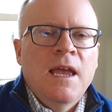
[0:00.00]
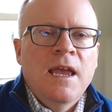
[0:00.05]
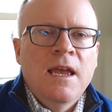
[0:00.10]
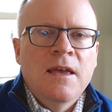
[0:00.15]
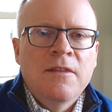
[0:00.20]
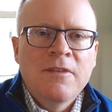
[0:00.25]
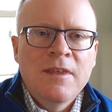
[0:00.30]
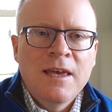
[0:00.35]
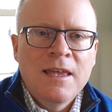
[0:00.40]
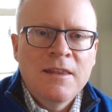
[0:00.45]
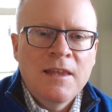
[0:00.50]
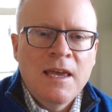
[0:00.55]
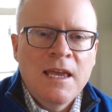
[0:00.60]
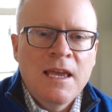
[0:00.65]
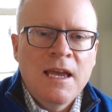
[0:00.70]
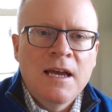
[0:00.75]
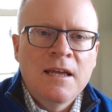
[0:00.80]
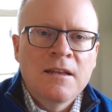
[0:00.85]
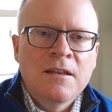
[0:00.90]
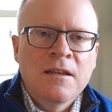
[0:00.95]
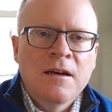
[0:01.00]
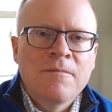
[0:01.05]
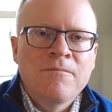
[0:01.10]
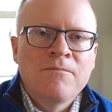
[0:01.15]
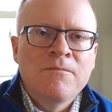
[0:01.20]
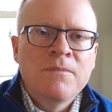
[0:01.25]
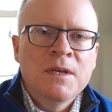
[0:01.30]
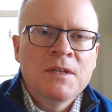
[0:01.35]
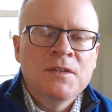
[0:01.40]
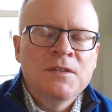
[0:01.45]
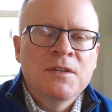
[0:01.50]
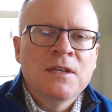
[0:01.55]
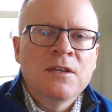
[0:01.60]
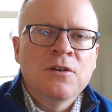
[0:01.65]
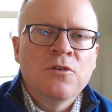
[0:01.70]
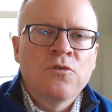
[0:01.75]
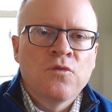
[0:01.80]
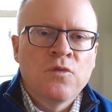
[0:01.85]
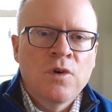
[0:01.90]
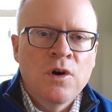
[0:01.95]
And then they end up
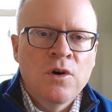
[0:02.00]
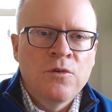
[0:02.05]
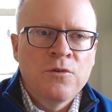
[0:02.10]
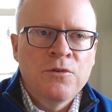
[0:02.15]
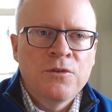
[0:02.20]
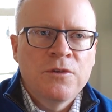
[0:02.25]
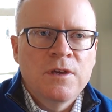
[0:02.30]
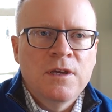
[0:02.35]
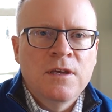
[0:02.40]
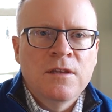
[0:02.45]
missing growth